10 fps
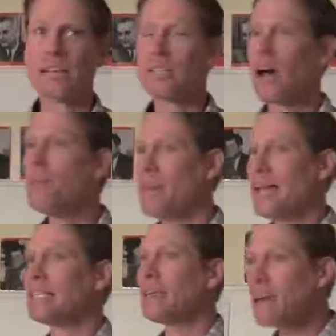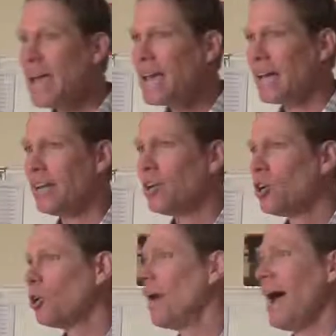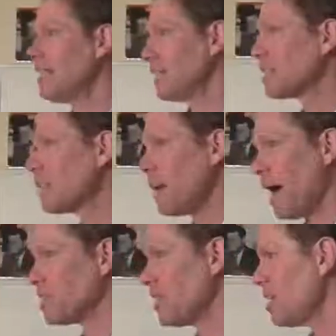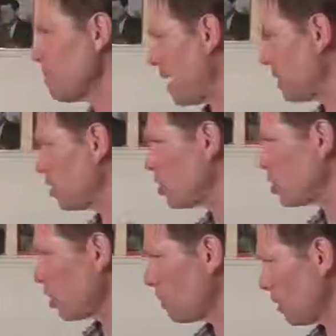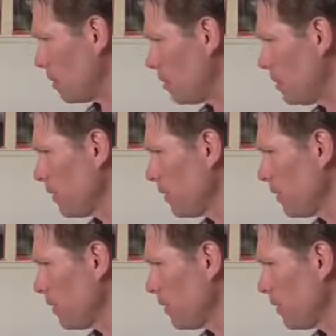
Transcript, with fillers: this amazing man who had this capacity to make this sherbet.